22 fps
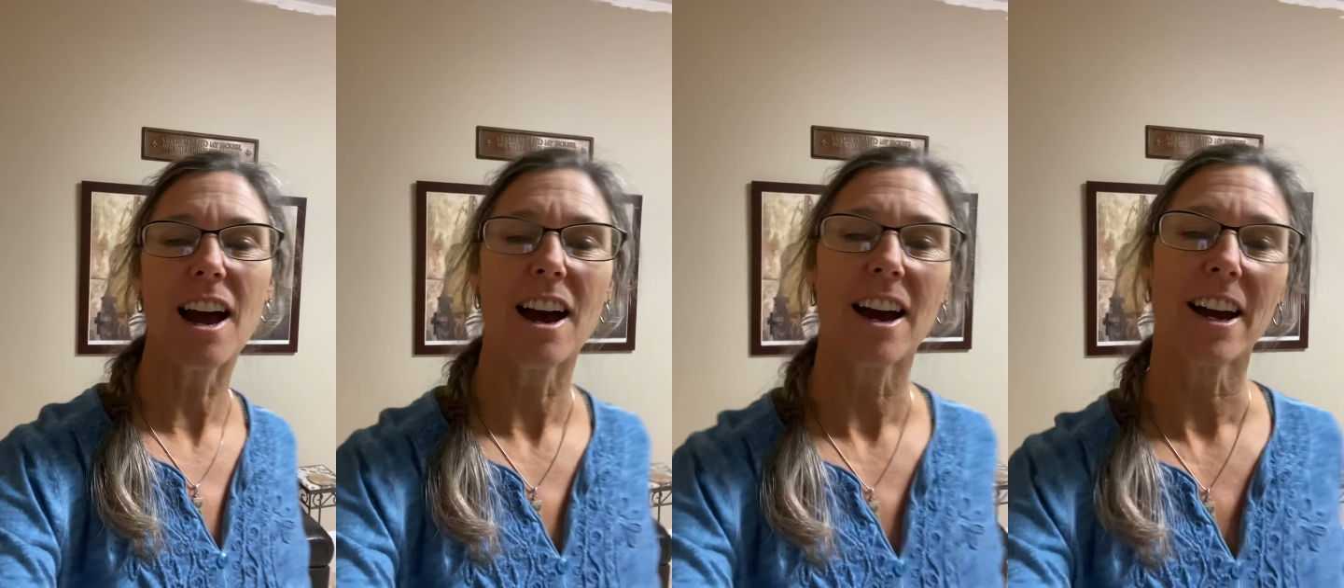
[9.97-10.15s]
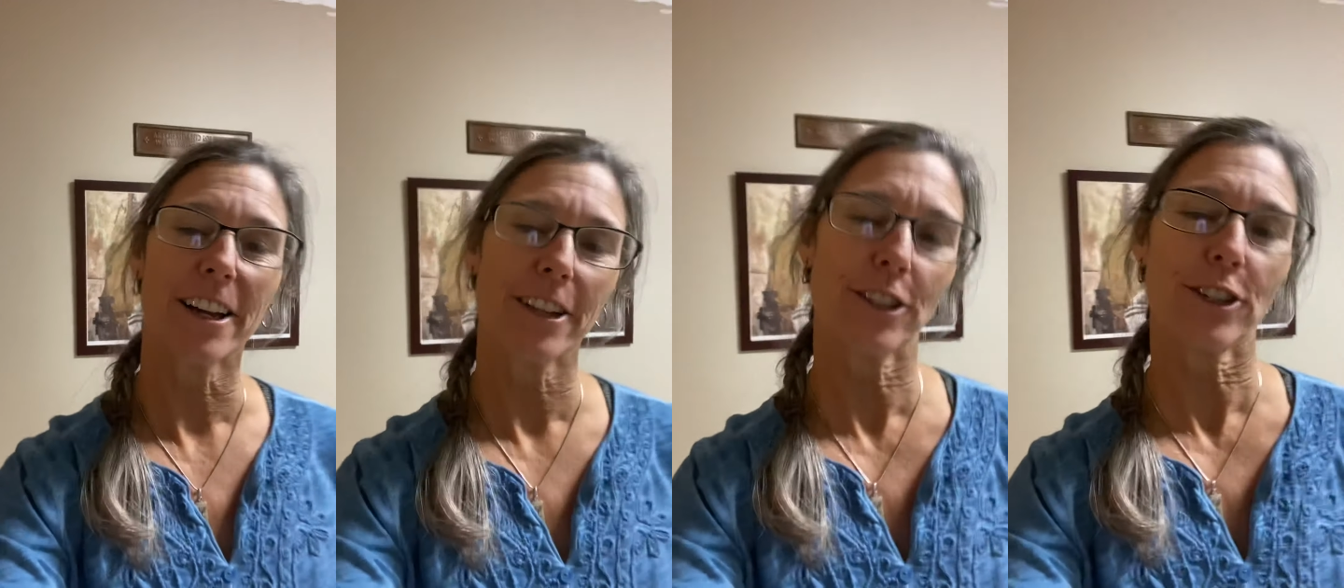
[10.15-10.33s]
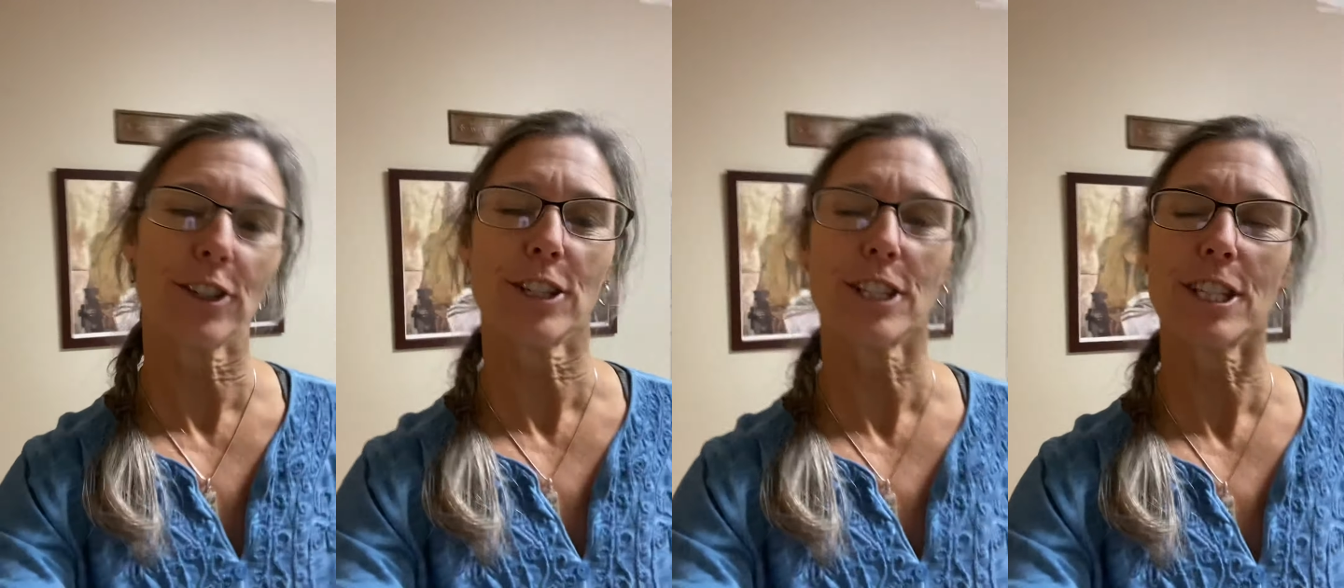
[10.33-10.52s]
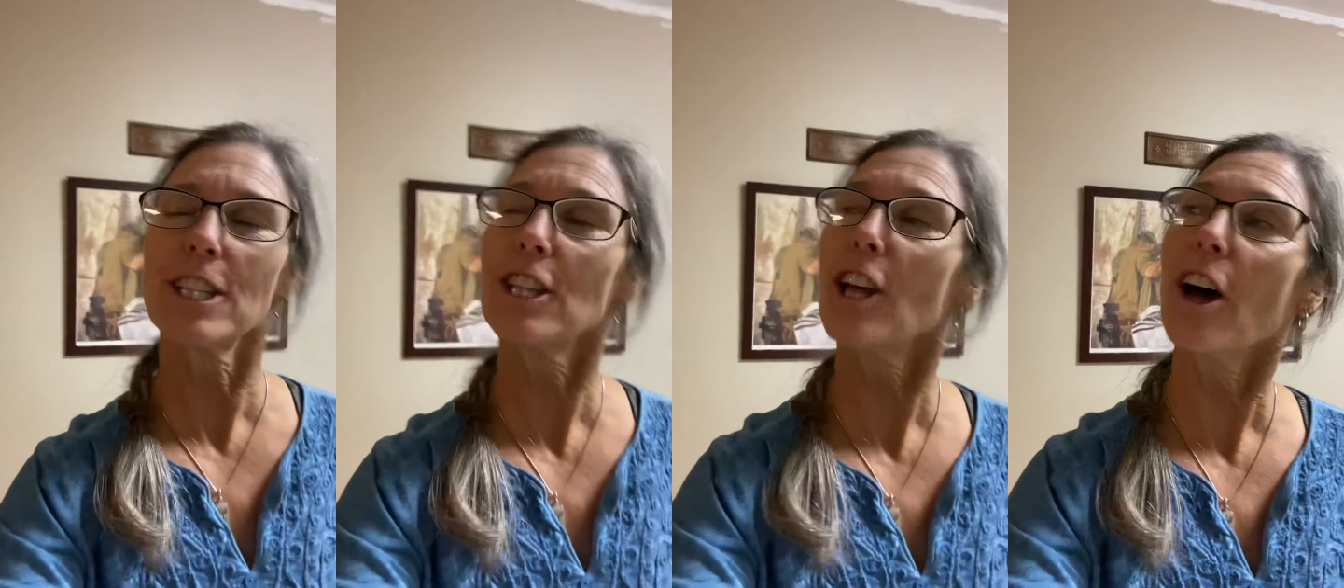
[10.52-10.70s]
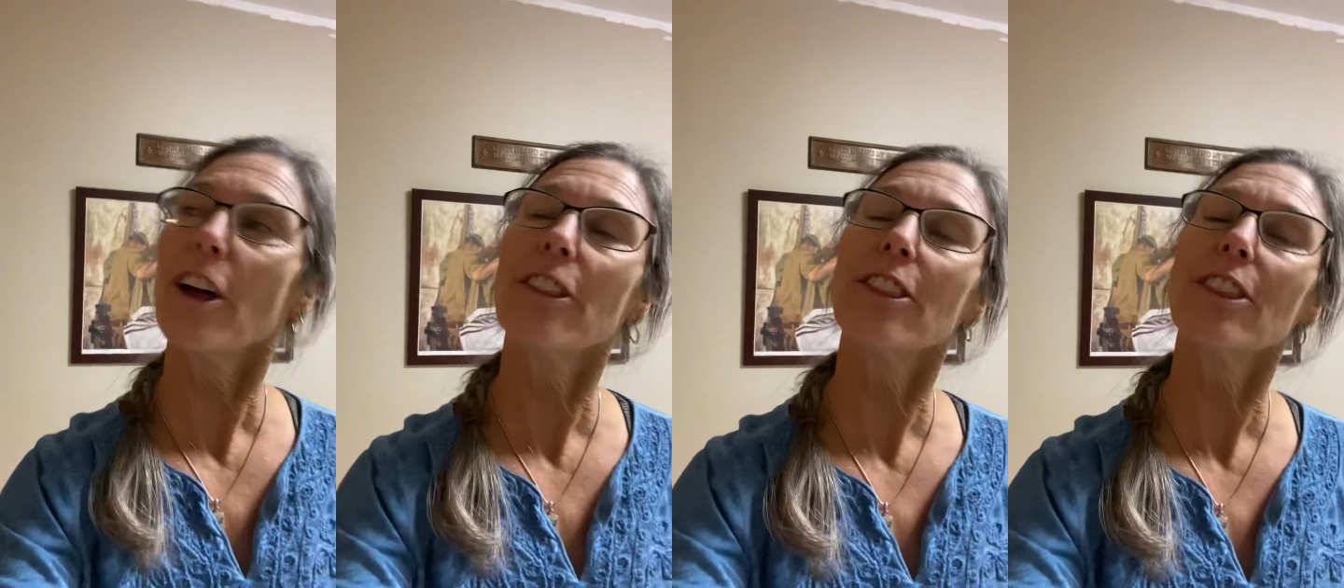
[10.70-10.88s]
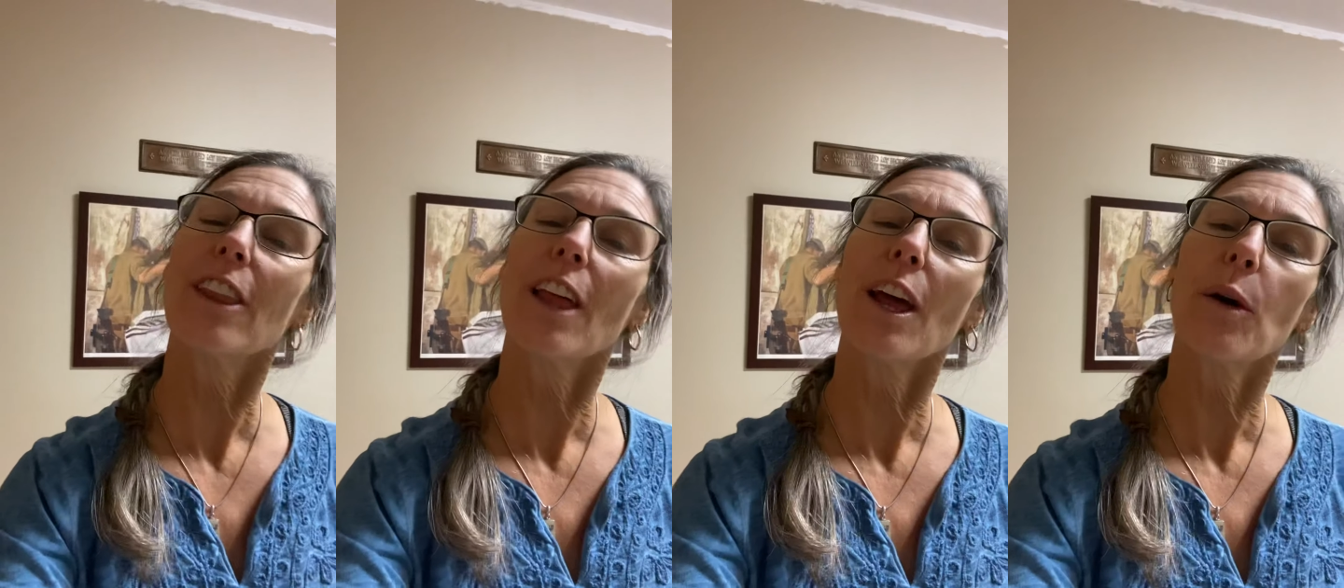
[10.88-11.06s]
I just
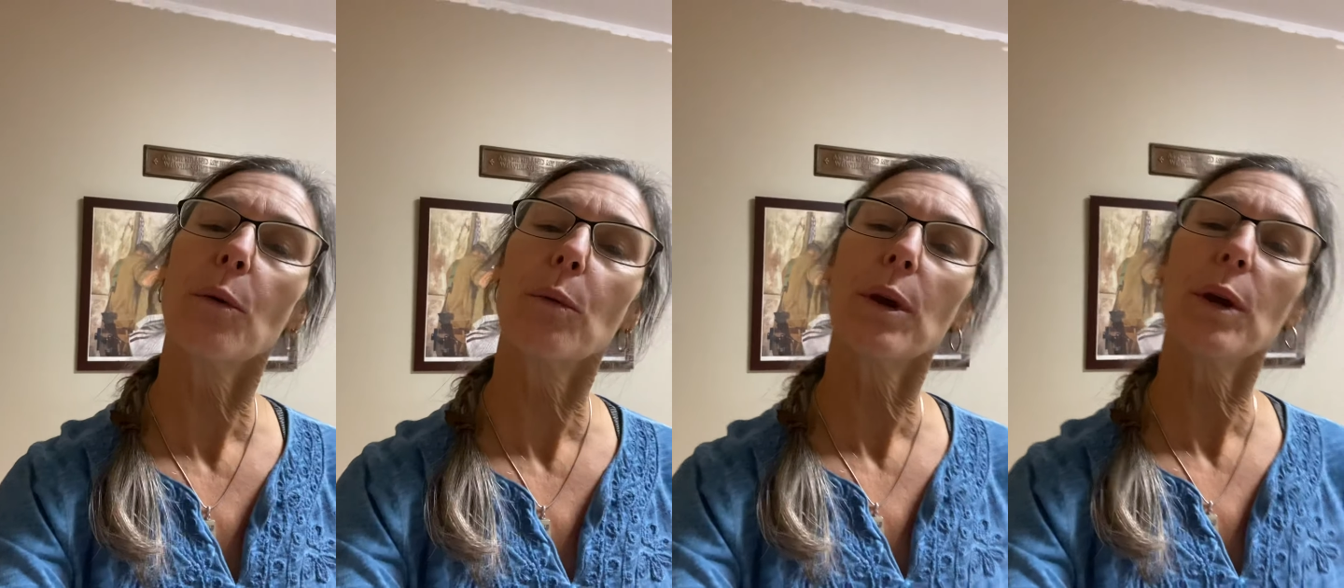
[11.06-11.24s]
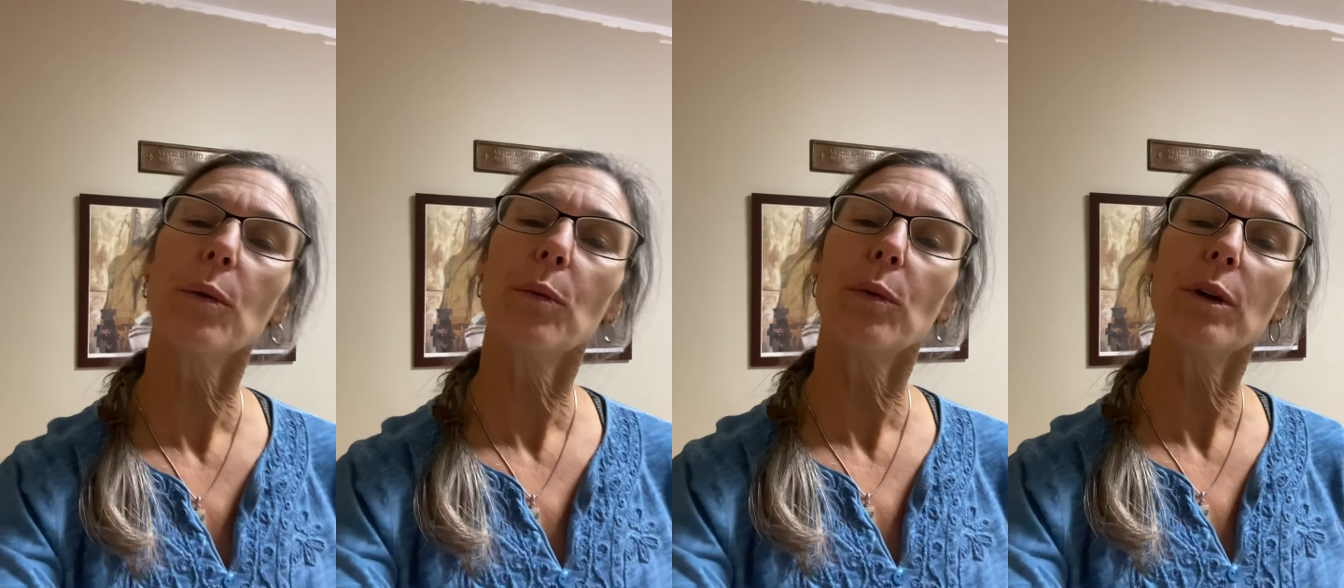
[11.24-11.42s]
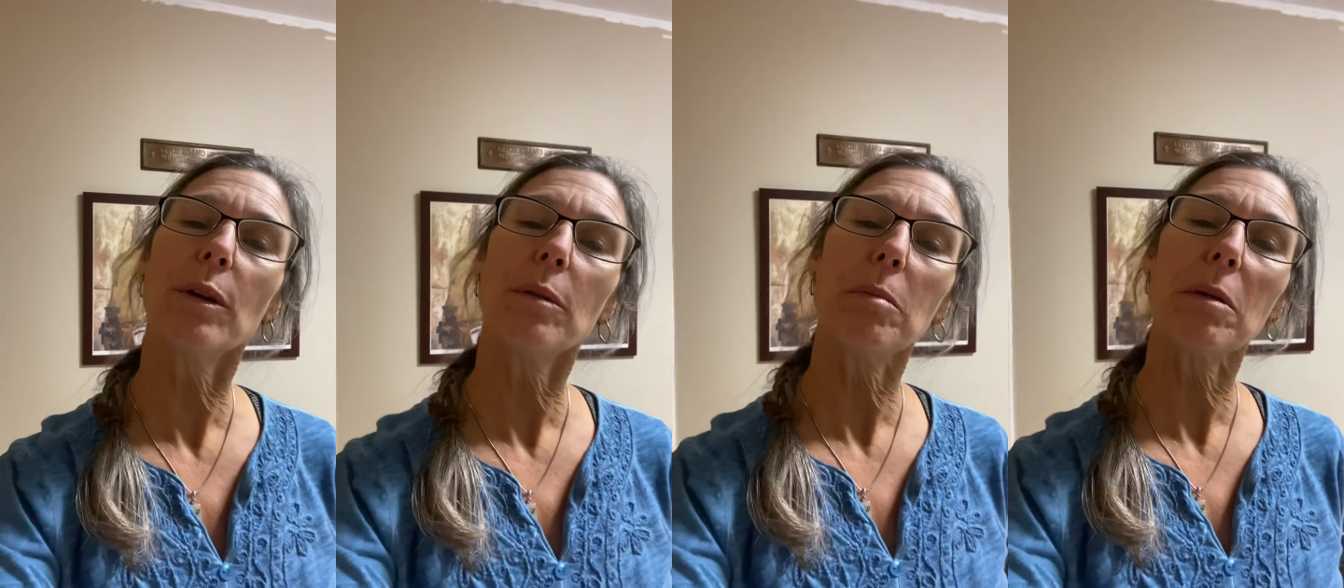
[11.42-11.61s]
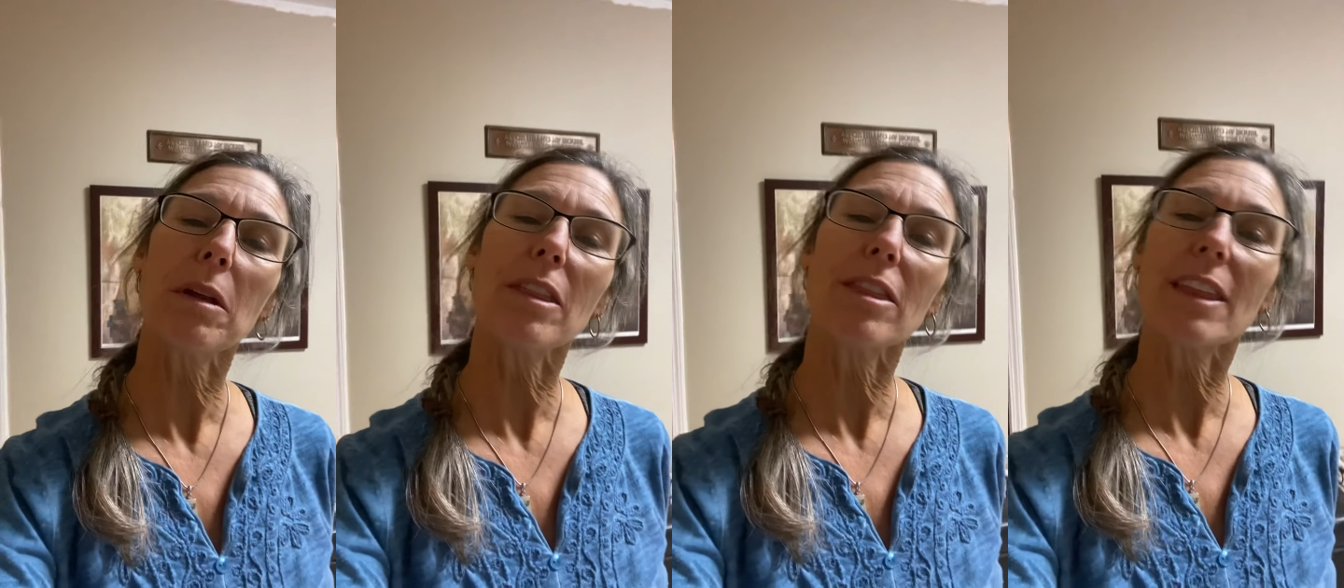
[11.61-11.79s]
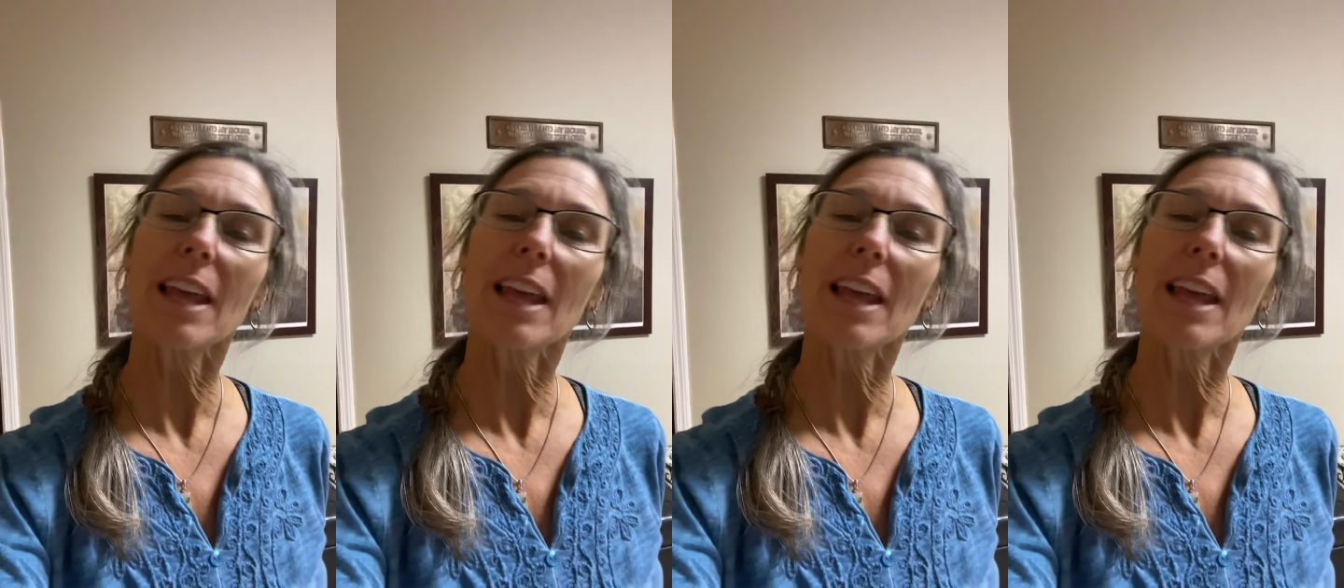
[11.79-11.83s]
thought that we would be